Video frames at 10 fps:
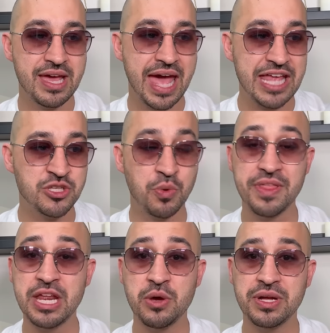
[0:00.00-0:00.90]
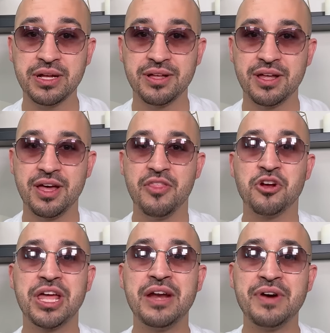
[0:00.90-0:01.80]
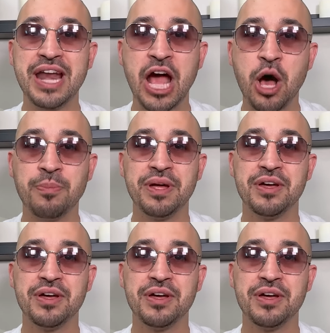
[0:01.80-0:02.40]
And so what are they doing? They're getting ready to help